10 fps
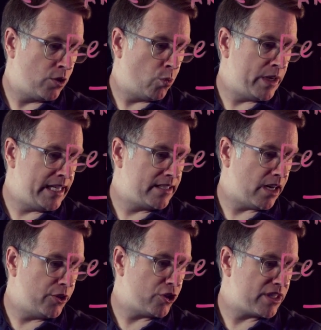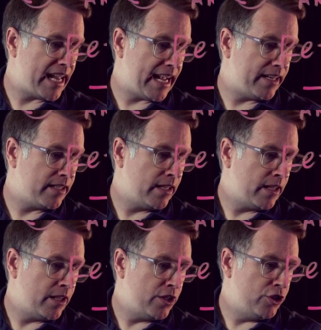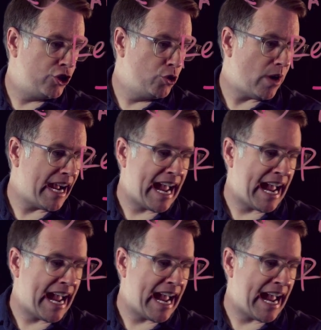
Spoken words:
we need to understand, do I